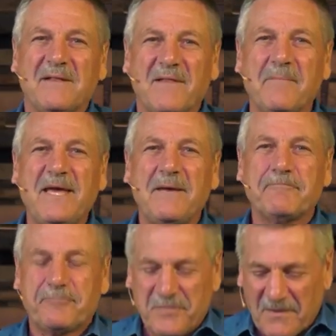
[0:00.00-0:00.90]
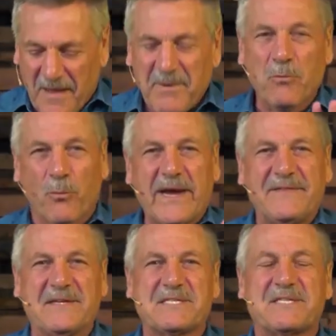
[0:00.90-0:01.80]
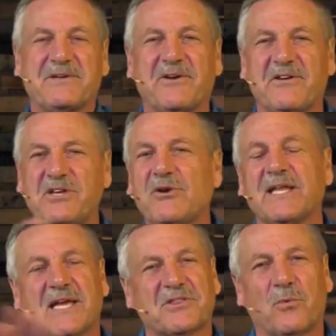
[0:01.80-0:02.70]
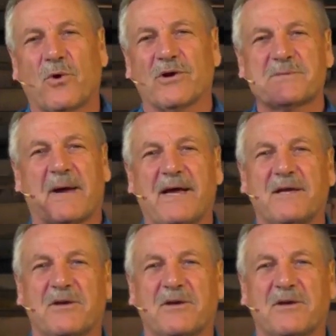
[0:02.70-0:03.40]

Let me, let me read this to you. Now you could get the words by